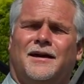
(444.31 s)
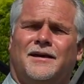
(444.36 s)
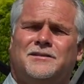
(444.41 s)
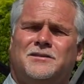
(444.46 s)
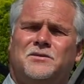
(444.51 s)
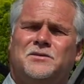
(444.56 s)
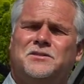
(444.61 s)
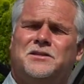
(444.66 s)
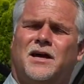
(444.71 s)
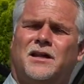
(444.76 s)
As
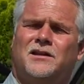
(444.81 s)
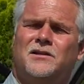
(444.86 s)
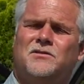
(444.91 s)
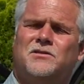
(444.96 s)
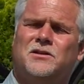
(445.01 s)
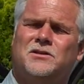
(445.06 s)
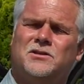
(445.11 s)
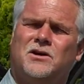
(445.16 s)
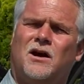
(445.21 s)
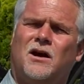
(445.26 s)
I was telling you,
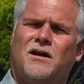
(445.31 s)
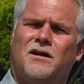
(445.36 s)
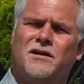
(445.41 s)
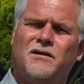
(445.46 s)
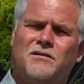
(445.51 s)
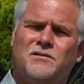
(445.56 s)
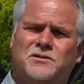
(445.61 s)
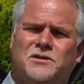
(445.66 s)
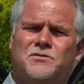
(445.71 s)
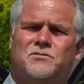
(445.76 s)
this car
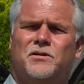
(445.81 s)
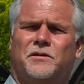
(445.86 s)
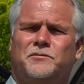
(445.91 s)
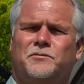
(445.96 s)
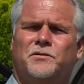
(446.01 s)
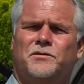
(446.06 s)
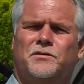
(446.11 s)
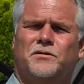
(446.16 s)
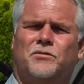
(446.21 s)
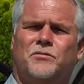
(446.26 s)
here is
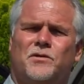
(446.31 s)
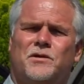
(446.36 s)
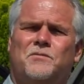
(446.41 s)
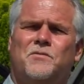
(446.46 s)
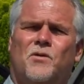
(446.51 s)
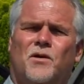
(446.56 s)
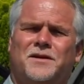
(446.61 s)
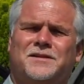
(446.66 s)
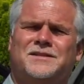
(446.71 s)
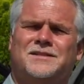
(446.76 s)
equipped with the
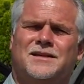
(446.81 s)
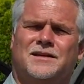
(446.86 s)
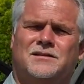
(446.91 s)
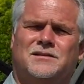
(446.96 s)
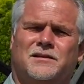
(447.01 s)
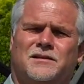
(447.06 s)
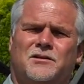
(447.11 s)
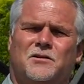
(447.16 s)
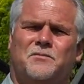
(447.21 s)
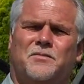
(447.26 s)

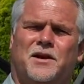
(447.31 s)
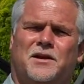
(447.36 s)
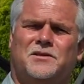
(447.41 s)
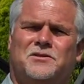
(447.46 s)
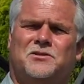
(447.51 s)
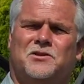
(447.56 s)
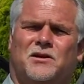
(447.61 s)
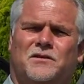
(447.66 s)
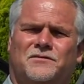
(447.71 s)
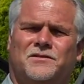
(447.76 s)
3.6-liter
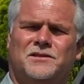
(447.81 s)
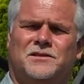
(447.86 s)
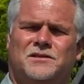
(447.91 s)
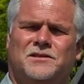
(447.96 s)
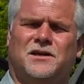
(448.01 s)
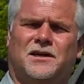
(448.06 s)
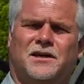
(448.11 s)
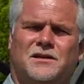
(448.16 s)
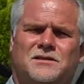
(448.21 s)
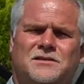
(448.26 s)
Pentastar
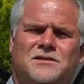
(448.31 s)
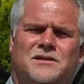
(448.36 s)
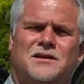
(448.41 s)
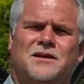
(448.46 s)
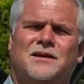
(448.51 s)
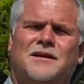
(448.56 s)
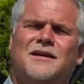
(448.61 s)
V6.